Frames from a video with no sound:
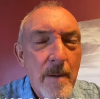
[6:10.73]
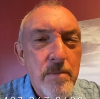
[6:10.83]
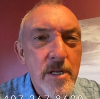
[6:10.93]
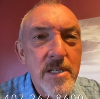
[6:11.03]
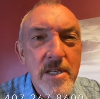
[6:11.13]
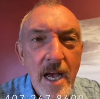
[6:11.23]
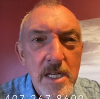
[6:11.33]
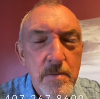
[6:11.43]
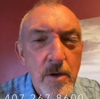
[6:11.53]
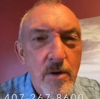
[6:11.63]
Please
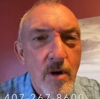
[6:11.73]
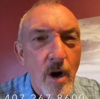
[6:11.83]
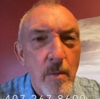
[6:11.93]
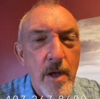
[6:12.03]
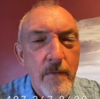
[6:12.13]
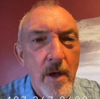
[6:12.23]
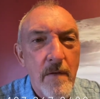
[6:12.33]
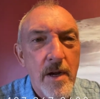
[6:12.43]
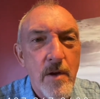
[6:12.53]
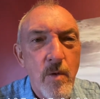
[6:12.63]
text me or call me if you
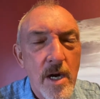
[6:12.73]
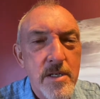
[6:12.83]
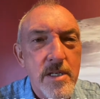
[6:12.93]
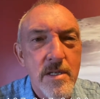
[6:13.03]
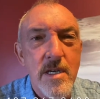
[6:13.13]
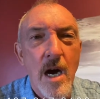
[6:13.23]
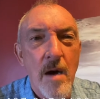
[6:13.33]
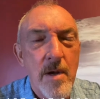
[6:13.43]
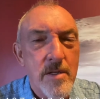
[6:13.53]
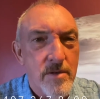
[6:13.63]
have any questions,
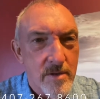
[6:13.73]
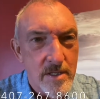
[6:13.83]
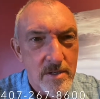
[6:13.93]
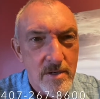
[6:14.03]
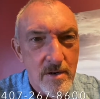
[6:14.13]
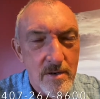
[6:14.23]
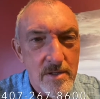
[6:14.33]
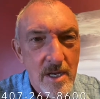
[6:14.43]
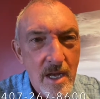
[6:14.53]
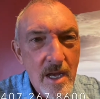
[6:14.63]
comments, or
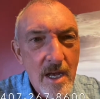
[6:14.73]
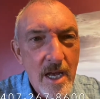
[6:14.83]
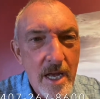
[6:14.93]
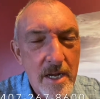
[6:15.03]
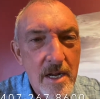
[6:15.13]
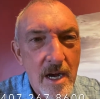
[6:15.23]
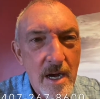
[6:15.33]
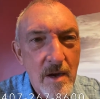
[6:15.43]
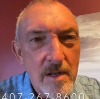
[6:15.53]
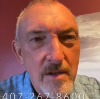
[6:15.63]
concerns. And
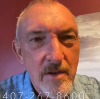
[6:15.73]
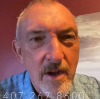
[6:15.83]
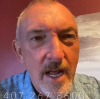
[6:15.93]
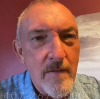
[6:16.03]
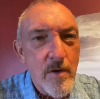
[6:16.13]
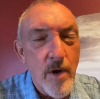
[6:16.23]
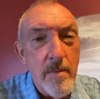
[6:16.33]
you're going to have a great